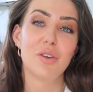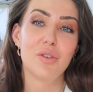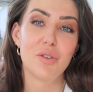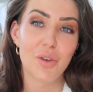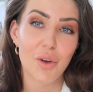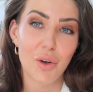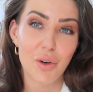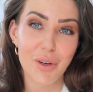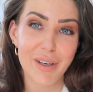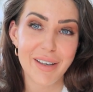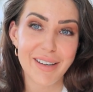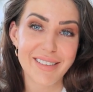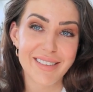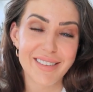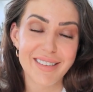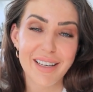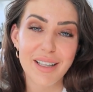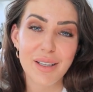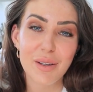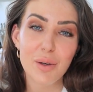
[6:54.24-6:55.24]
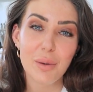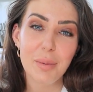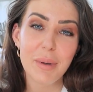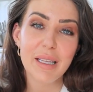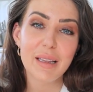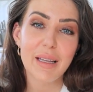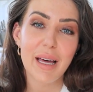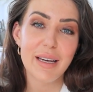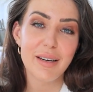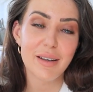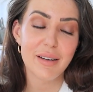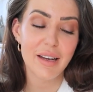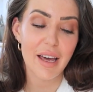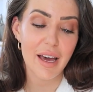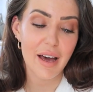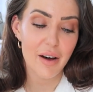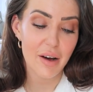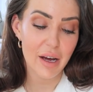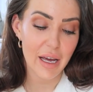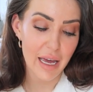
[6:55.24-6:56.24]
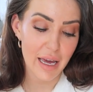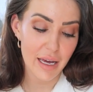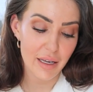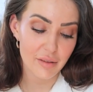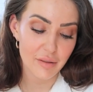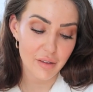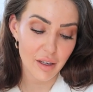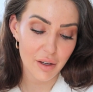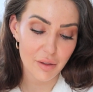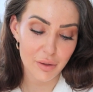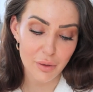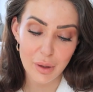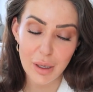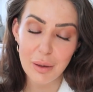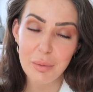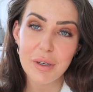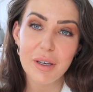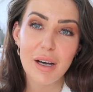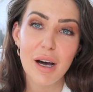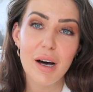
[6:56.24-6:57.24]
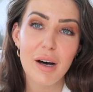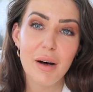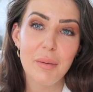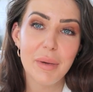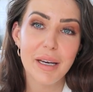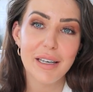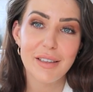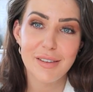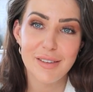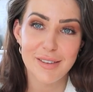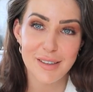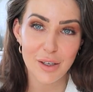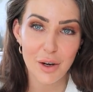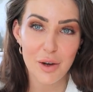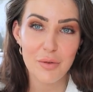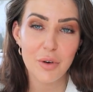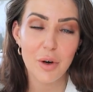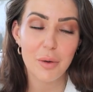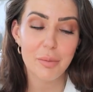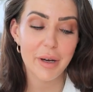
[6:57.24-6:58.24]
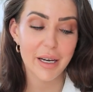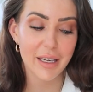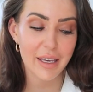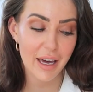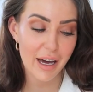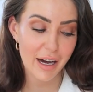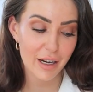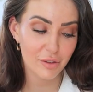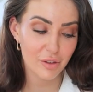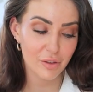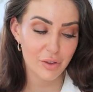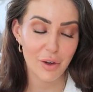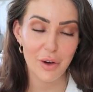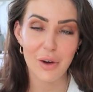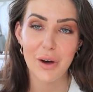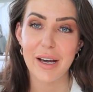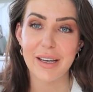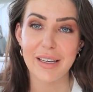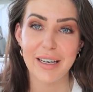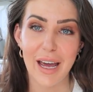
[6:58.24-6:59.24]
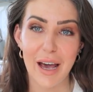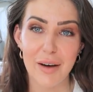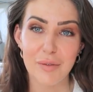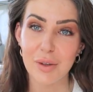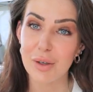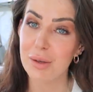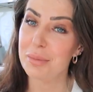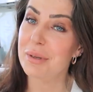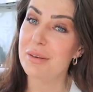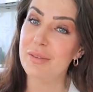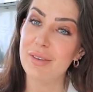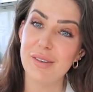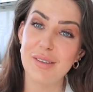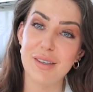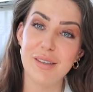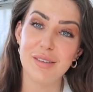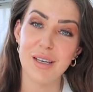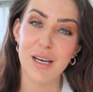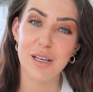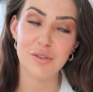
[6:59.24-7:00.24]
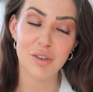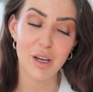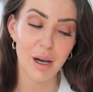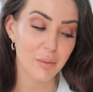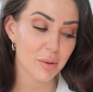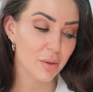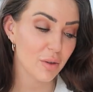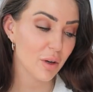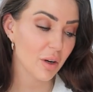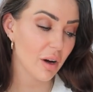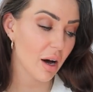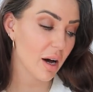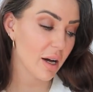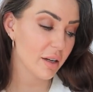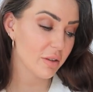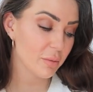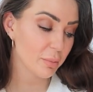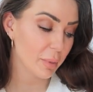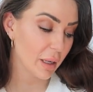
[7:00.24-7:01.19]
So it's a little bit later now, and I thought I would come and sit over on my couch so I can have a little bit of a sit down chat with you guys.